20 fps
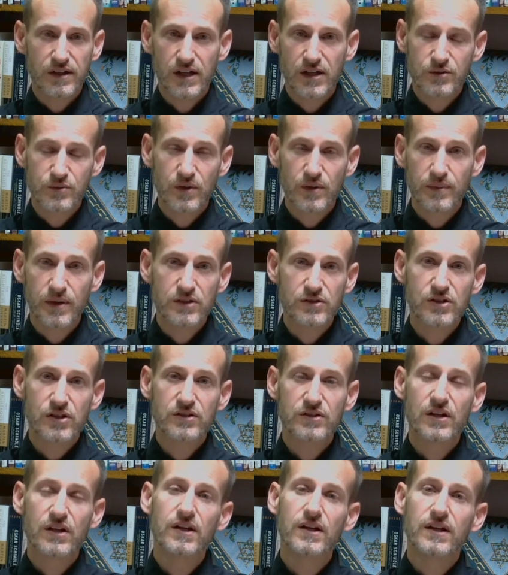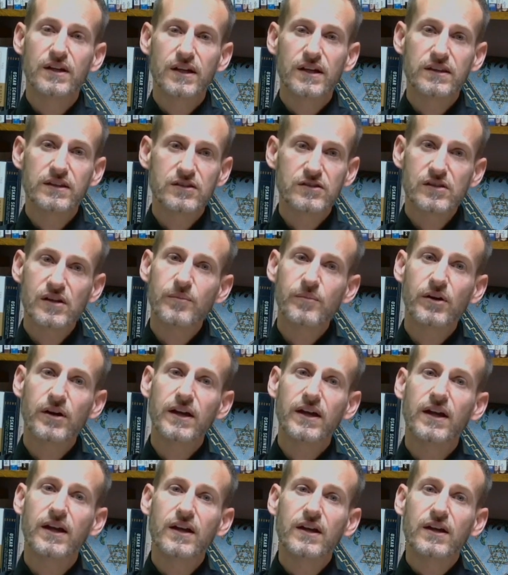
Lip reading: as we mentioned in the summary.